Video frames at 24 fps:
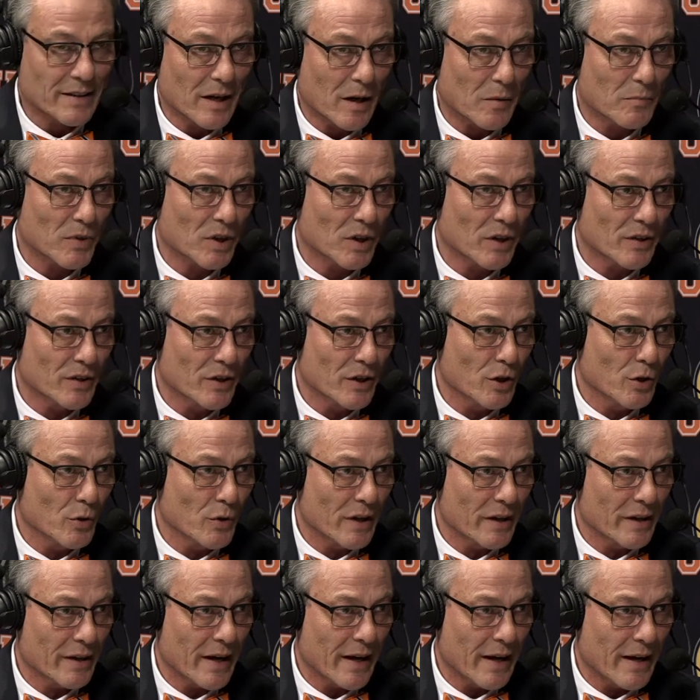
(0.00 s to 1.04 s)
Cumberland U
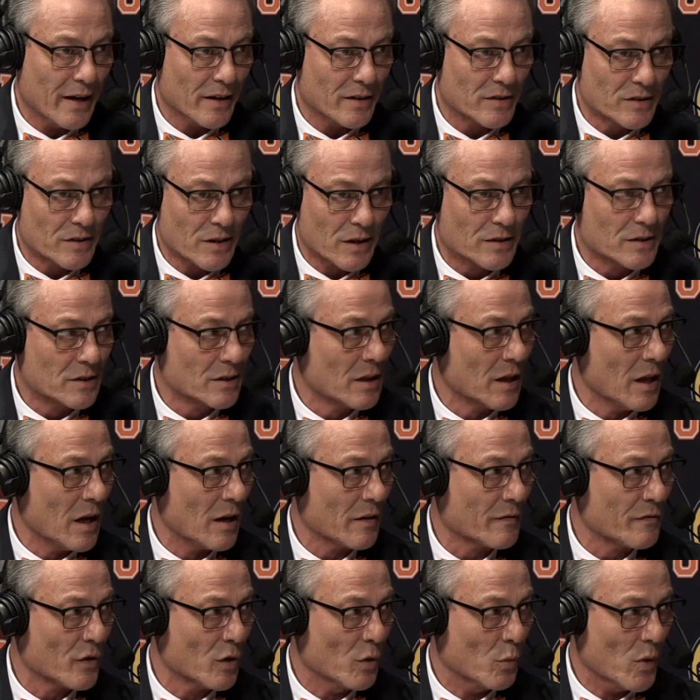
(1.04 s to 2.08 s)
in the house, 6
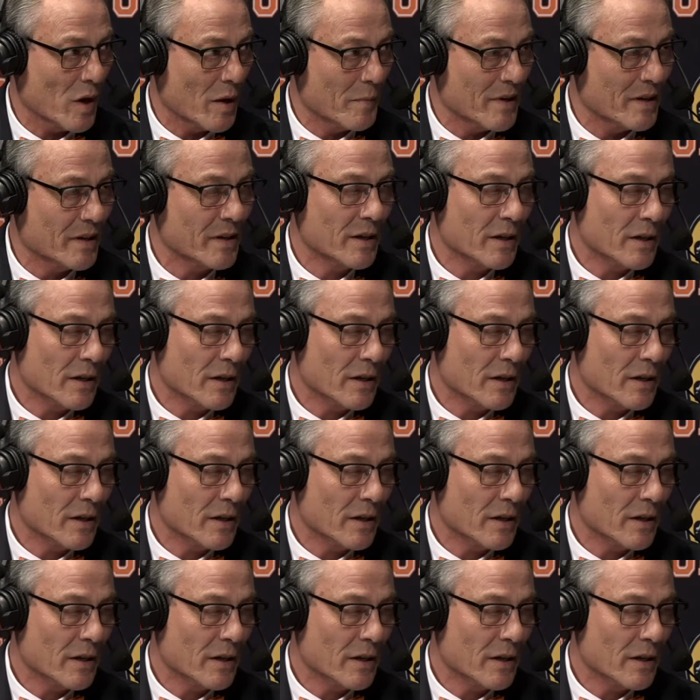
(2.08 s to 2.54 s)
o'clock for the women.